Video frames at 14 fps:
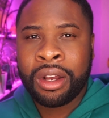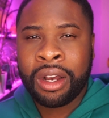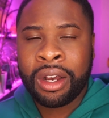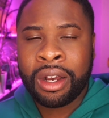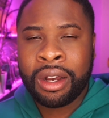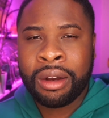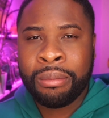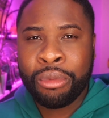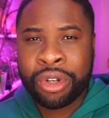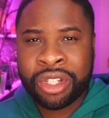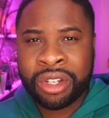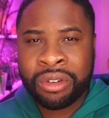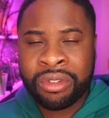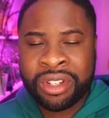
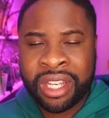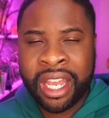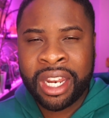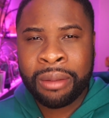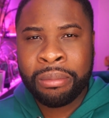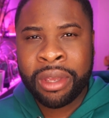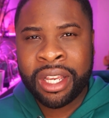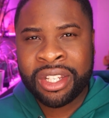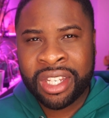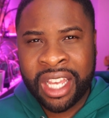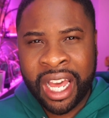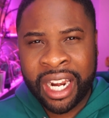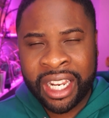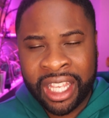moisture retaining mix. You
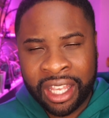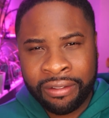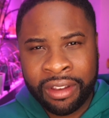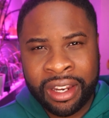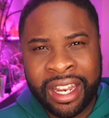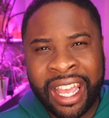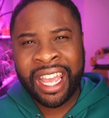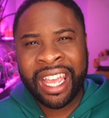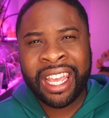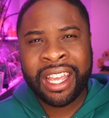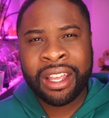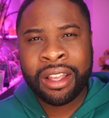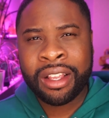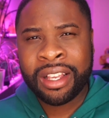got to give it
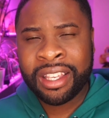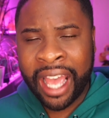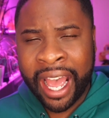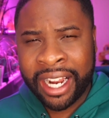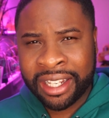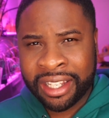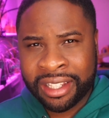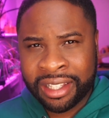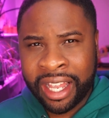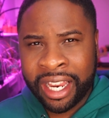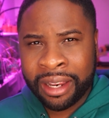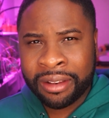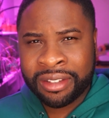a cactus like